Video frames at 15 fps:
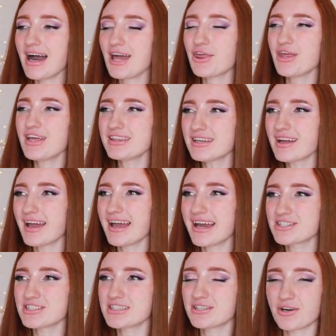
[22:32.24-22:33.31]
I think that I
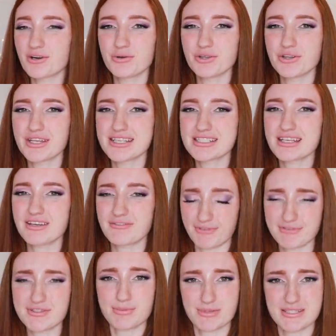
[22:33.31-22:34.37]
actually got all of these
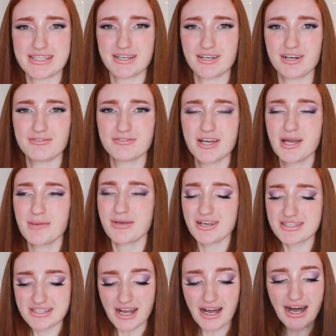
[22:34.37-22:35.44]
at fifty percent off
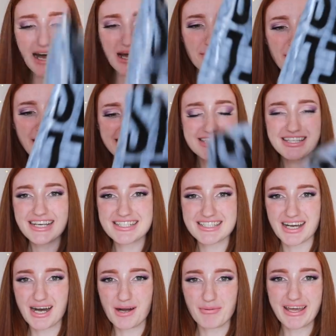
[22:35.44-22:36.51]
because I picked
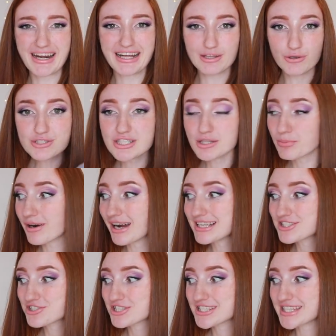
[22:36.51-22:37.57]
these up and I looked at the price